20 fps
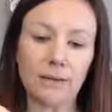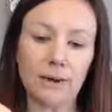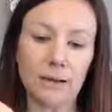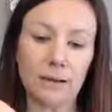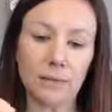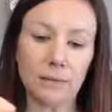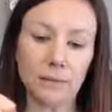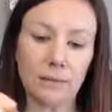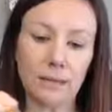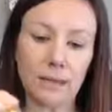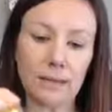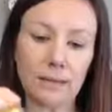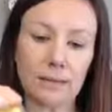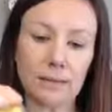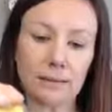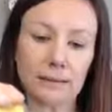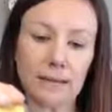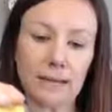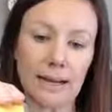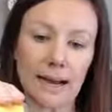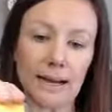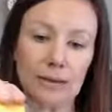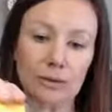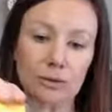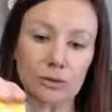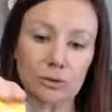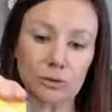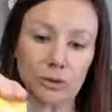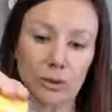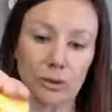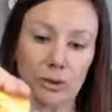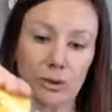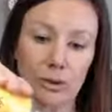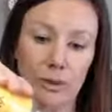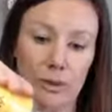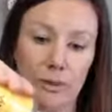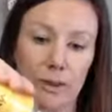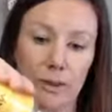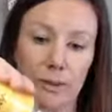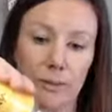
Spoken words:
Vitamin E is a natural